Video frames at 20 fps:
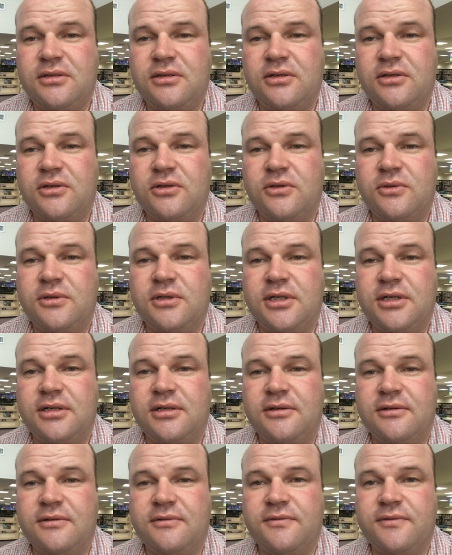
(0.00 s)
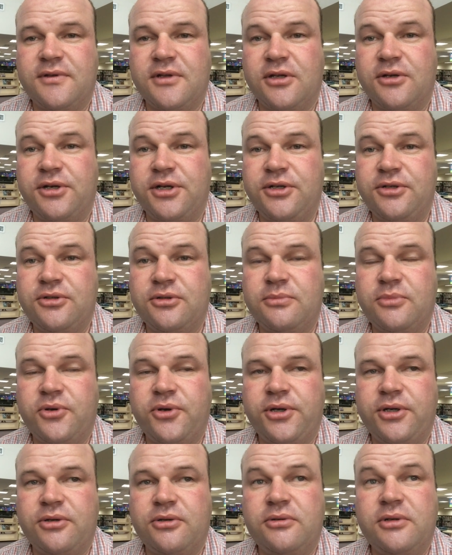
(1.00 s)
go of Learning
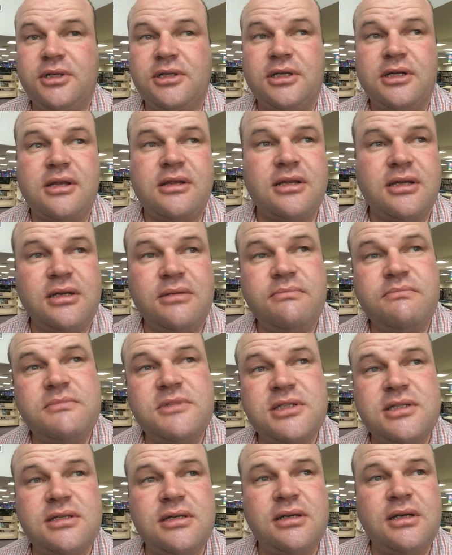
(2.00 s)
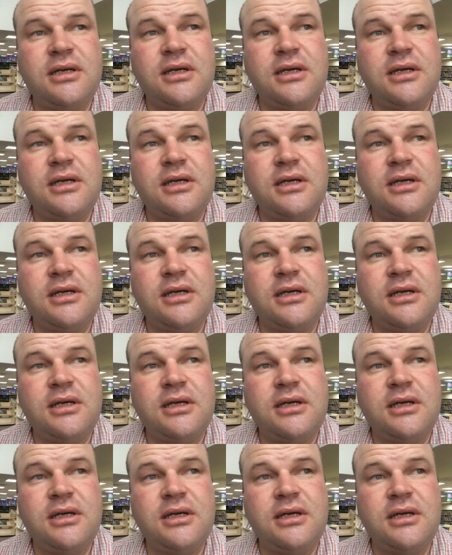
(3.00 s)
2.0, and the themes